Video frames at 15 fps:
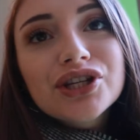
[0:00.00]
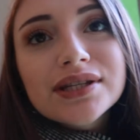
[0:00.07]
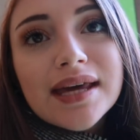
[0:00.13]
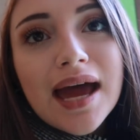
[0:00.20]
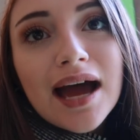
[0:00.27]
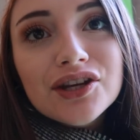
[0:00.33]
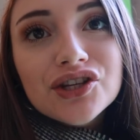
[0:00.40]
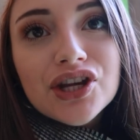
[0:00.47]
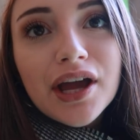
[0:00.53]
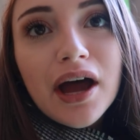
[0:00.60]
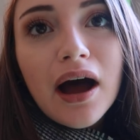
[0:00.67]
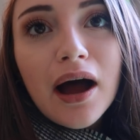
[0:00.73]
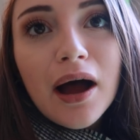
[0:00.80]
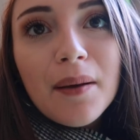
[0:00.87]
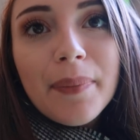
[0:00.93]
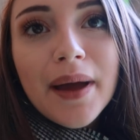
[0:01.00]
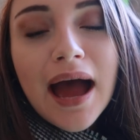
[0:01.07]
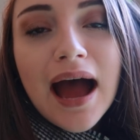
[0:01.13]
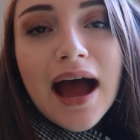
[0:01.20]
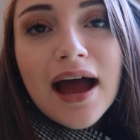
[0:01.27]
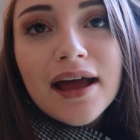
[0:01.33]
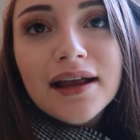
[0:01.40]
We're just catching up,
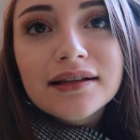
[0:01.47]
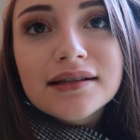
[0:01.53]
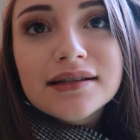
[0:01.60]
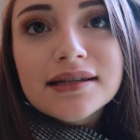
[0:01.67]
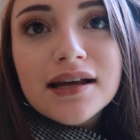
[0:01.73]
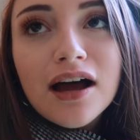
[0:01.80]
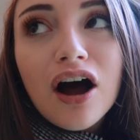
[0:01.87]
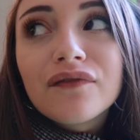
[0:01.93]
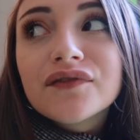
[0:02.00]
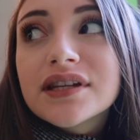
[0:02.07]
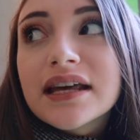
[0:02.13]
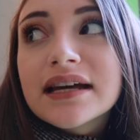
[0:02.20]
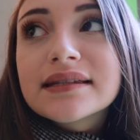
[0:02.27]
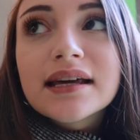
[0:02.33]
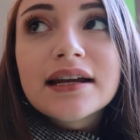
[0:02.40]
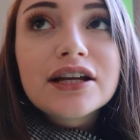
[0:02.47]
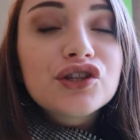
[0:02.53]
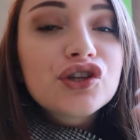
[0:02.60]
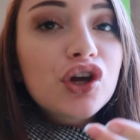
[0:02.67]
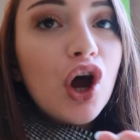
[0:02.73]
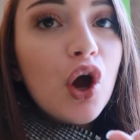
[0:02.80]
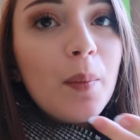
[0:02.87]
and after this I need
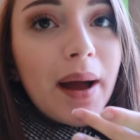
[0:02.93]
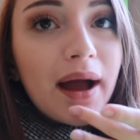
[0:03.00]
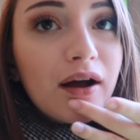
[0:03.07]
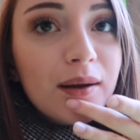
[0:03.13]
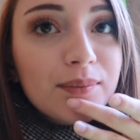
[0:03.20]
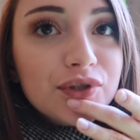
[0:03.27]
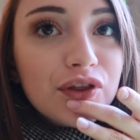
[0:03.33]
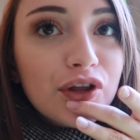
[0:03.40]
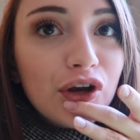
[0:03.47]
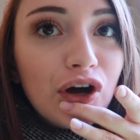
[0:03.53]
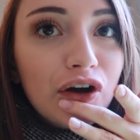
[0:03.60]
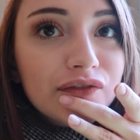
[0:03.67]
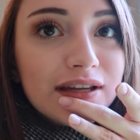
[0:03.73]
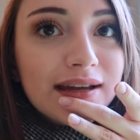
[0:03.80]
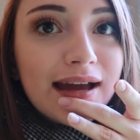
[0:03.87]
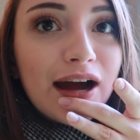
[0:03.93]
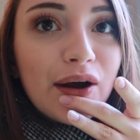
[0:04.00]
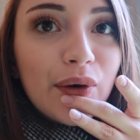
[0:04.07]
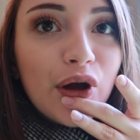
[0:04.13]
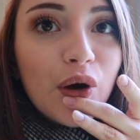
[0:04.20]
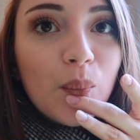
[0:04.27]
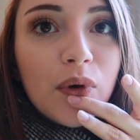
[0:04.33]
to go back up to the loft and
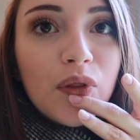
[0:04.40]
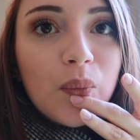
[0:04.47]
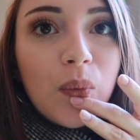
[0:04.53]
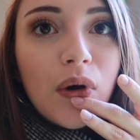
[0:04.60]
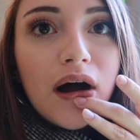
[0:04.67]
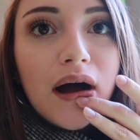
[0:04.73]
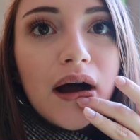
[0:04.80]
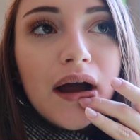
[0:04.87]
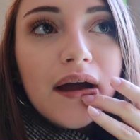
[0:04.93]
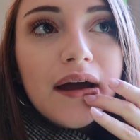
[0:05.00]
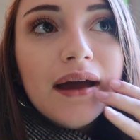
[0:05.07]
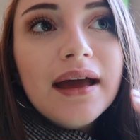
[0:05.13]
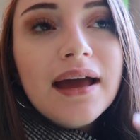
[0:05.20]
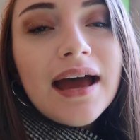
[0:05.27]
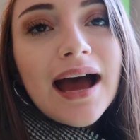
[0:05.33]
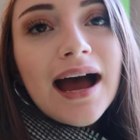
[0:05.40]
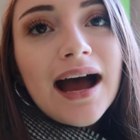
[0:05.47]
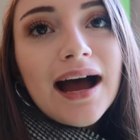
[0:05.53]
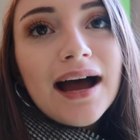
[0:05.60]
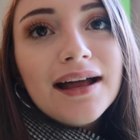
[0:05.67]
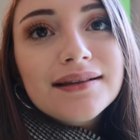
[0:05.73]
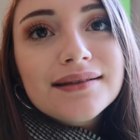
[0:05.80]
carry on with work.
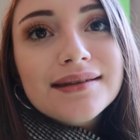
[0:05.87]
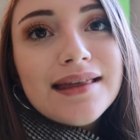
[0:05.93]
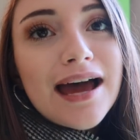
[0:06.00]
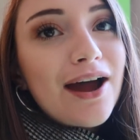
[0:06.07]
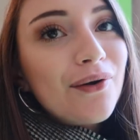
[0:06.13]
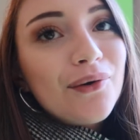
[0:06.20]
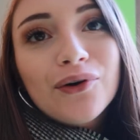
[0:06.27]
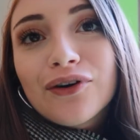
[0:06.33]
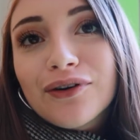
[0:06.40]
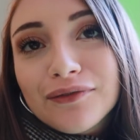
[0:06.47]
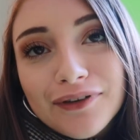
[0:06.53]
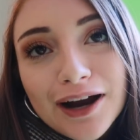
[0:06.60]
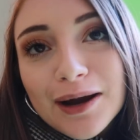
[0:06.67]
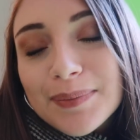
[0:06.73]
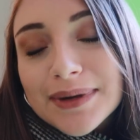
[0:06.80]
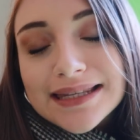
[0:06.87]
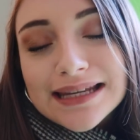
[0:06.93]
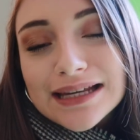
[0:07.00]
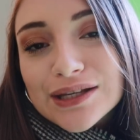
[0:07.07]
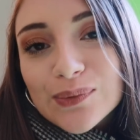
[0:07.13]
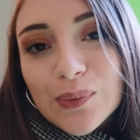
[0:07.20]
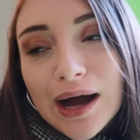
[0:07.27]
And they're all very busy
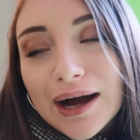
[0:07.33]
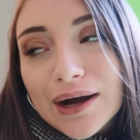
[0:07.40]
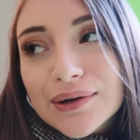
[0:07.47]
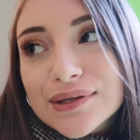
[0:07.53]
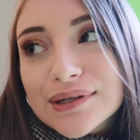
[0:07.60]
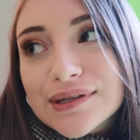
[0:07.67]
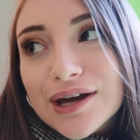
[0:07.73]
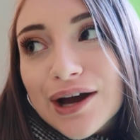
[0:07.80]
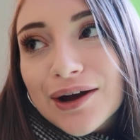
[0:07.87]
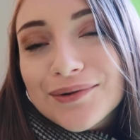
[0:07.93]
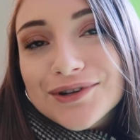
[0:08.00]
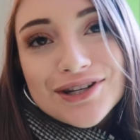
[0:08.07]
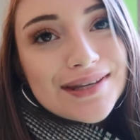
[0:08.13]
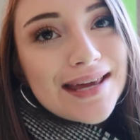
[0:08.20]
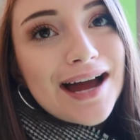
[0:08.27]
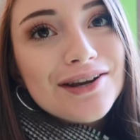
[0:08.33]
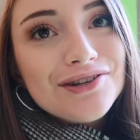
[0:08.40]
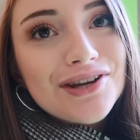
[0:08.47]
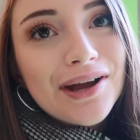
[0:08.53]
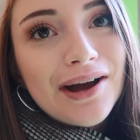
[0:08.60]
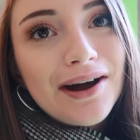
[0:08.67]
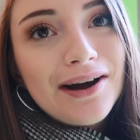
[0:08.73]
as well, so we're just catching